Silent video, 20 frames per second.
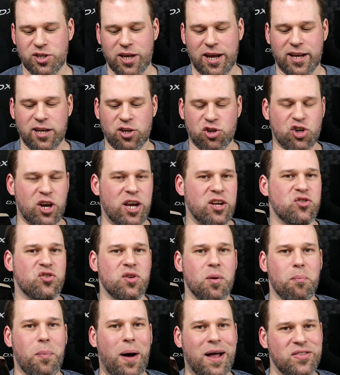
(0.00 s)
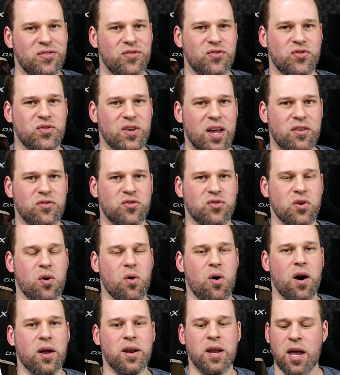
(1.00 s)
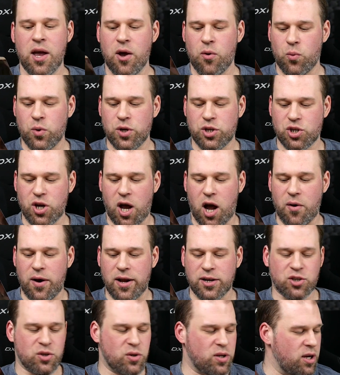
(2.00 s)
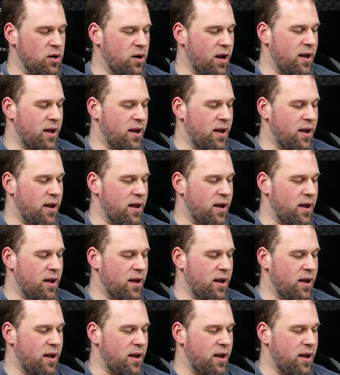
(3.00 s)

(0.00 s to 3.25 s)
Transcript: I can change the buttons and so on, which are actually